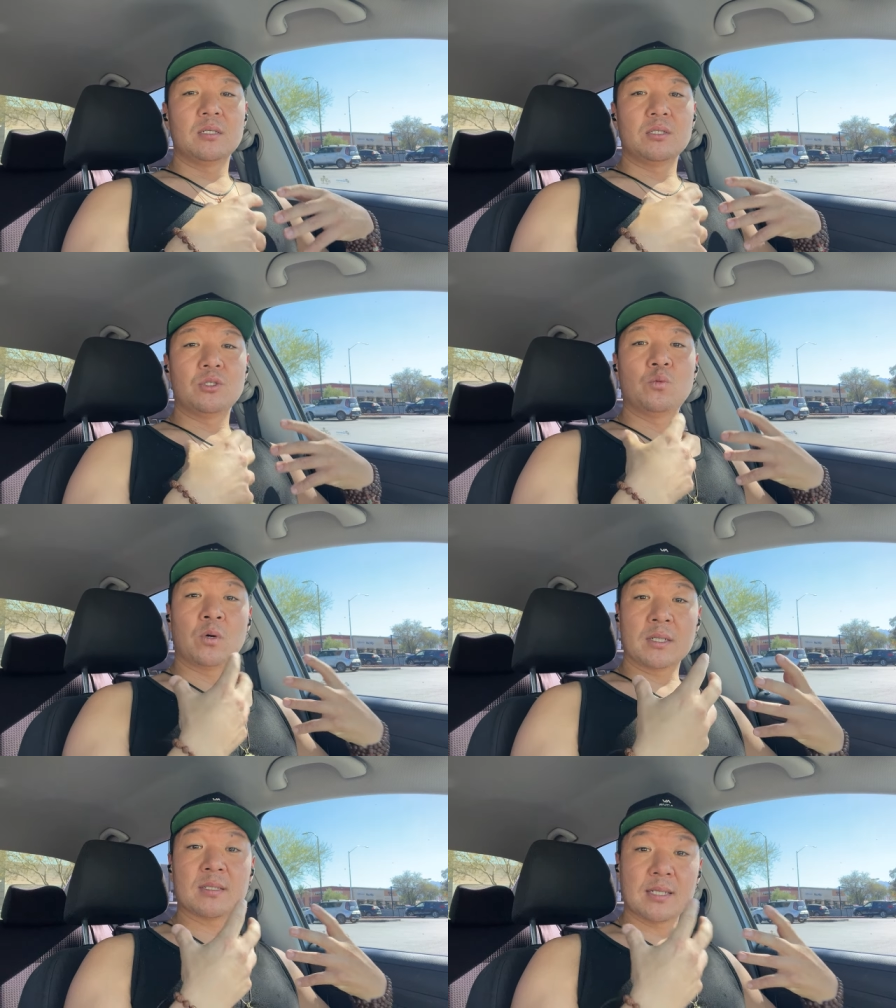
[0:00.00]
You
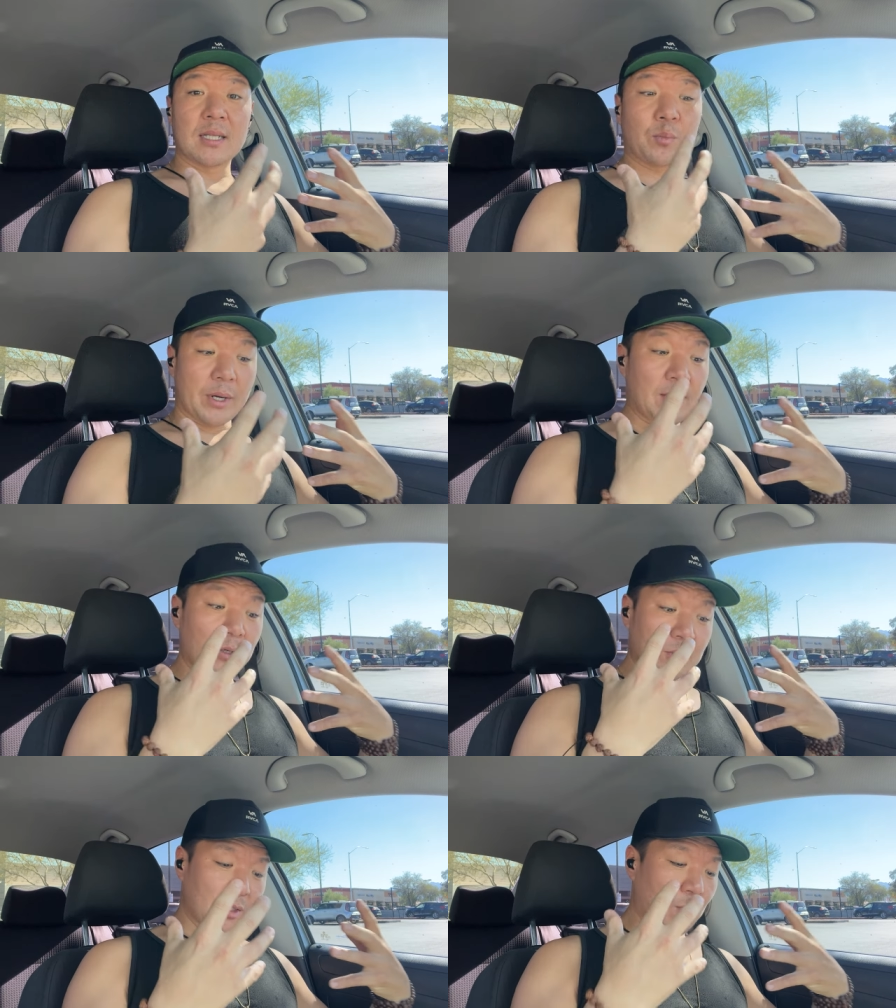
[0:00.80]
wanna celebrate
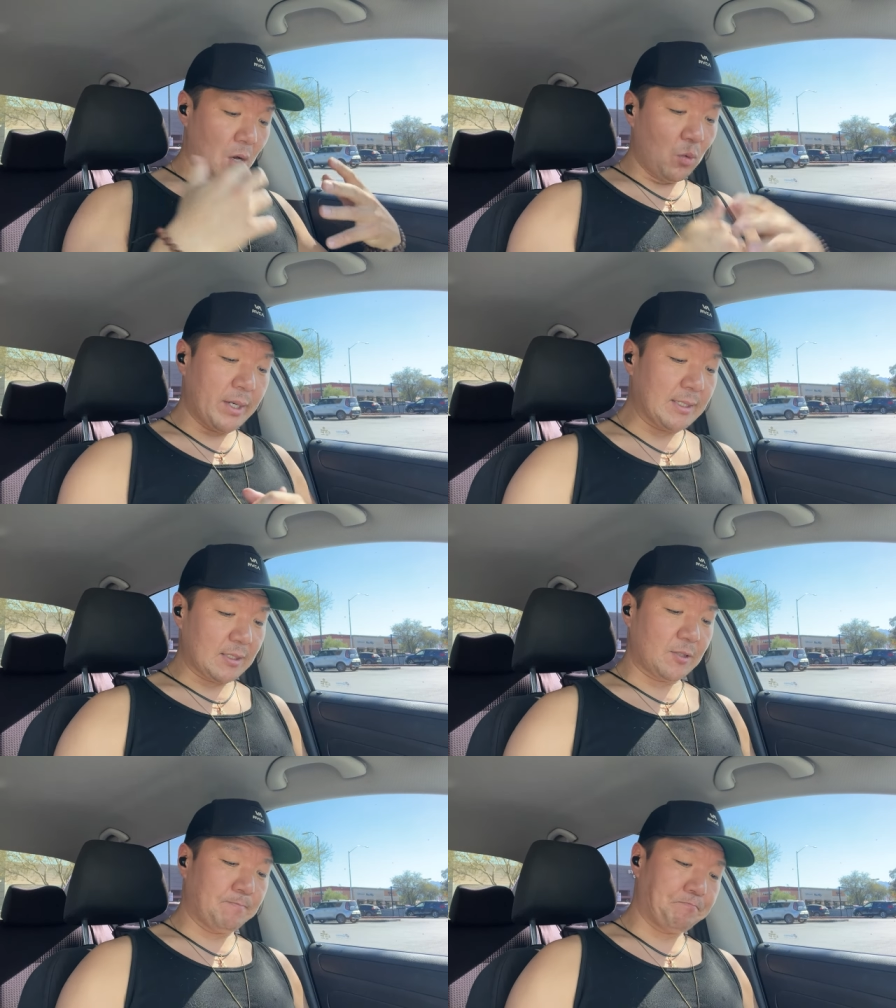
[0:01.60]
those small
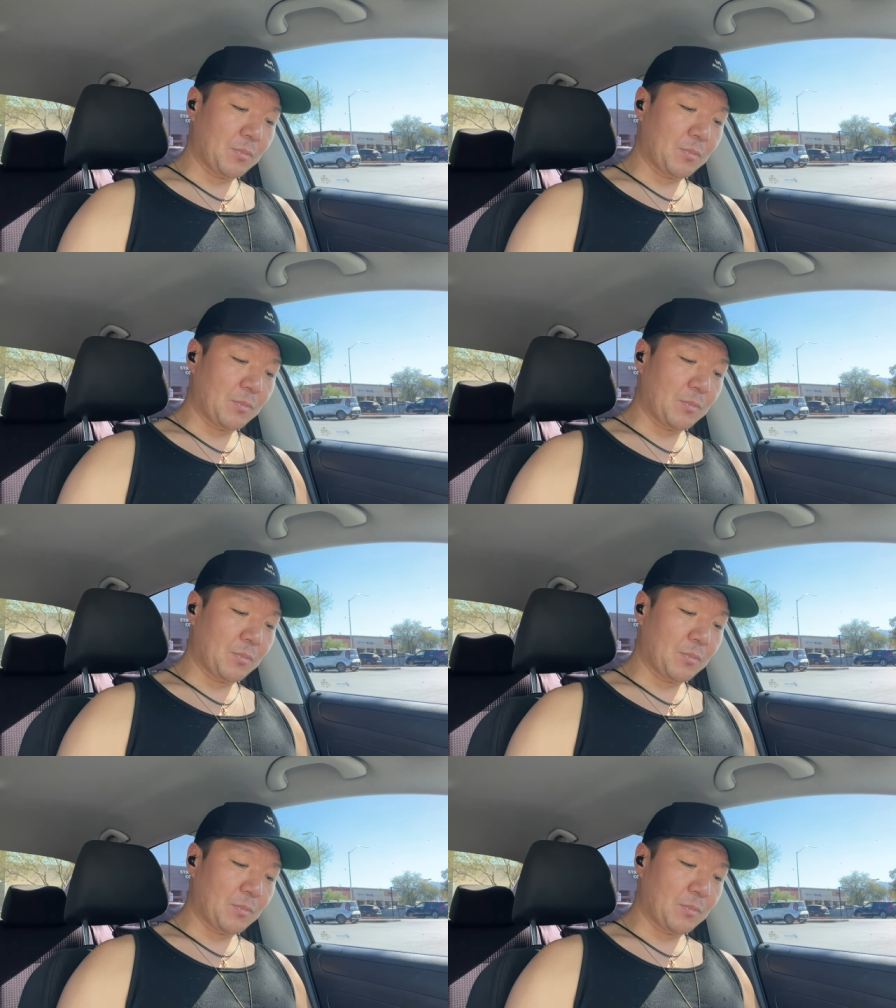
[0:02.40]
wins.